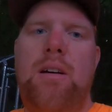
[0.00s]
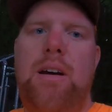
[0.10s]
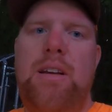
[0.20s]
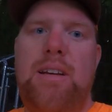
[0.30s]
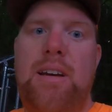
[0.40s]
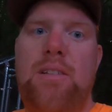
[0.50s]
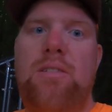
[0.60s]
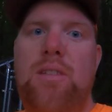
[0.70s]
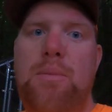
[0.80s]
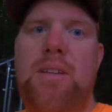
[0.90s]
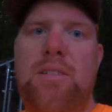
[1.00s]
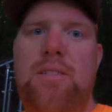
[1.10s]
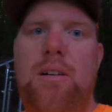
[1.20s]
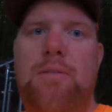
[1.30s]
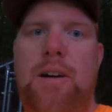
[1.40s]
And again, some of that
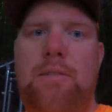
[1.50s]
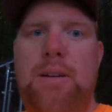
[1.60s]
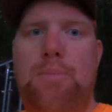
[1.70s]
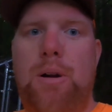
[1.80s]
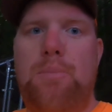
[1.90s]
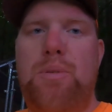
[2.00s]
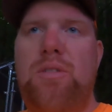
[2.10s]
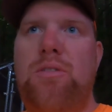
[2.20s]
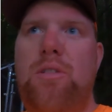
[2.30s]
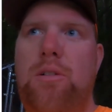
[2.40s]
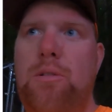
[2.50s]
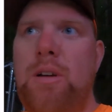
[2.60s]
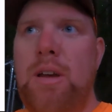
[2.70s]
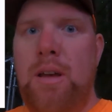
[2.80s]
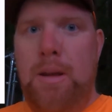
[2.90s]
stuff I repurposed. So
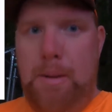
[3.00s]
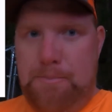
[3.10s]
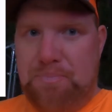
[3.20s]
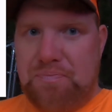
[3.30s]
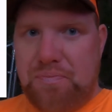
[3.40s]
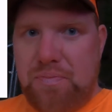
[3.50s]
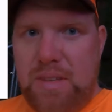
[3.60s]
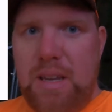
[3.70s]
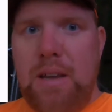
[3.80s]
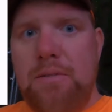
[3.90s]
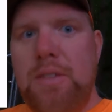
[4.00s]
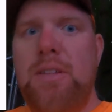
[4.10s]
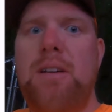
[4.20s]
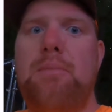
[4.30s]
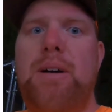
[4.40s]
if you
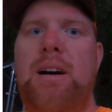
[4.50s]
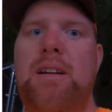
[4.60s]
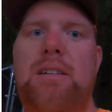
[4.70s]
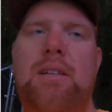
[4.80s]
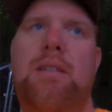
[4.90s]
think about it,